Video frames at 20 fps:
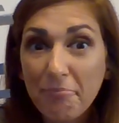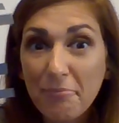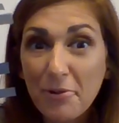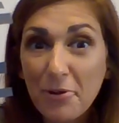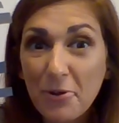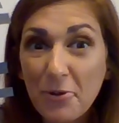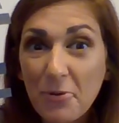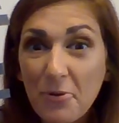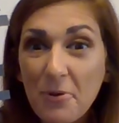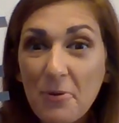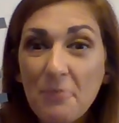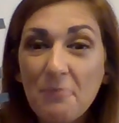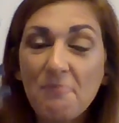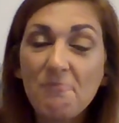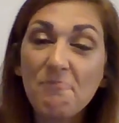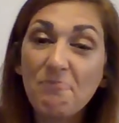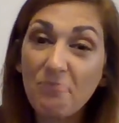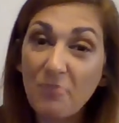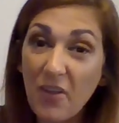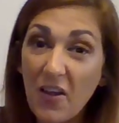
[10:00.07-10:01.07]
Pretty cool.
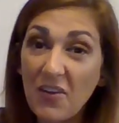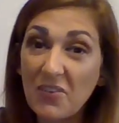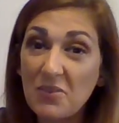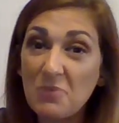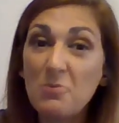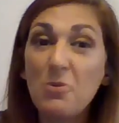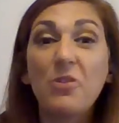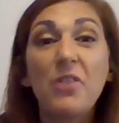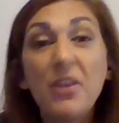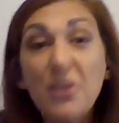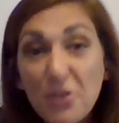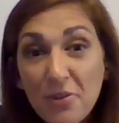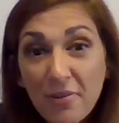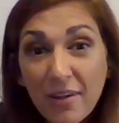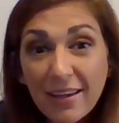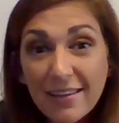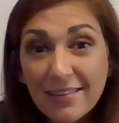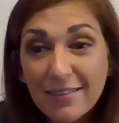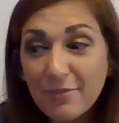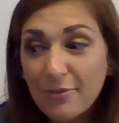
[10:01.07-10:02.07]
Awesome. Well, thank you
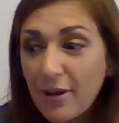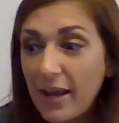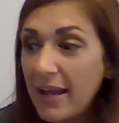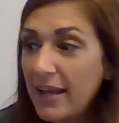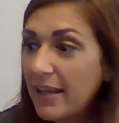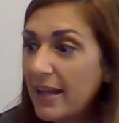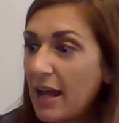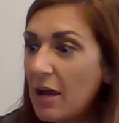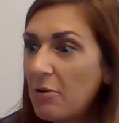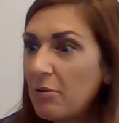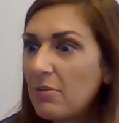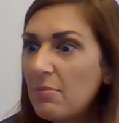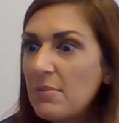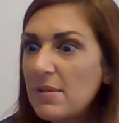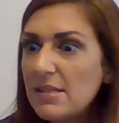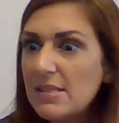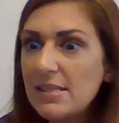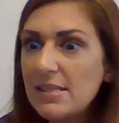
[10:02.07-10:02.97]
guys for hanging out with me